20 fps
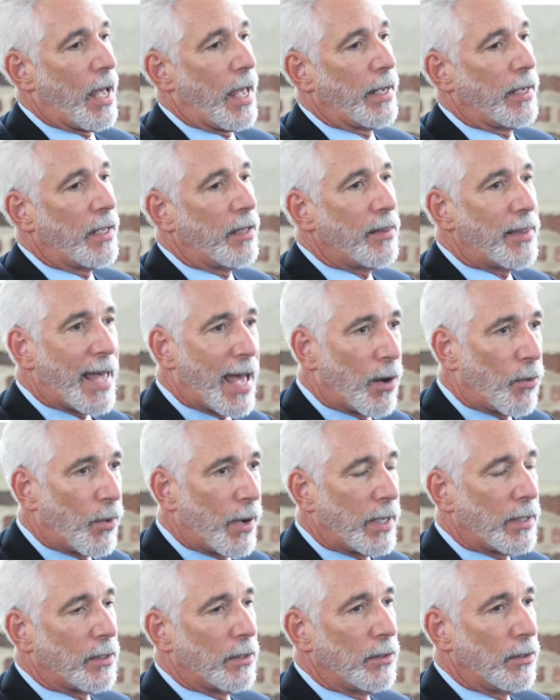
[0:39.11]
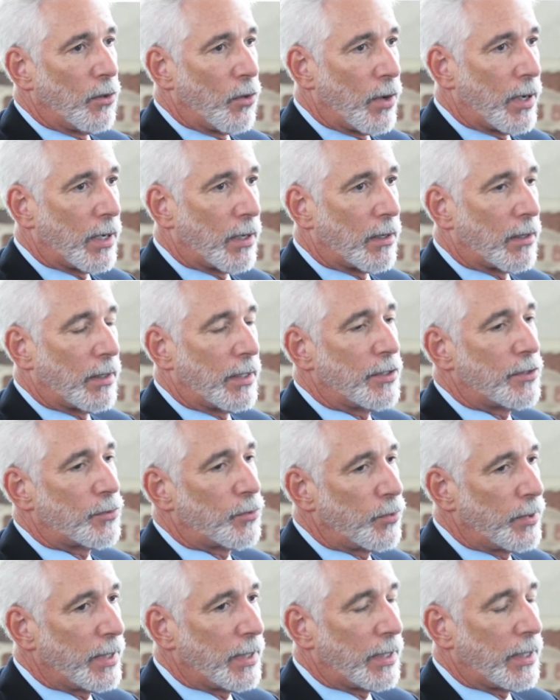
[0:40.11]
And in that way, the lawyer is
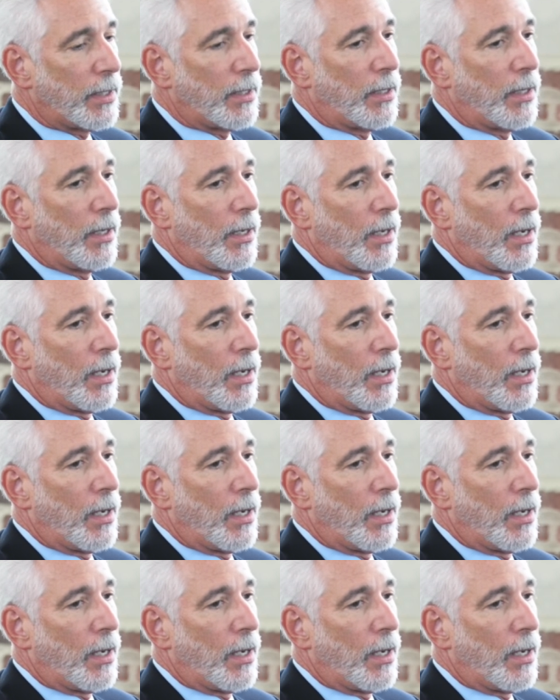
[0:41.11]
really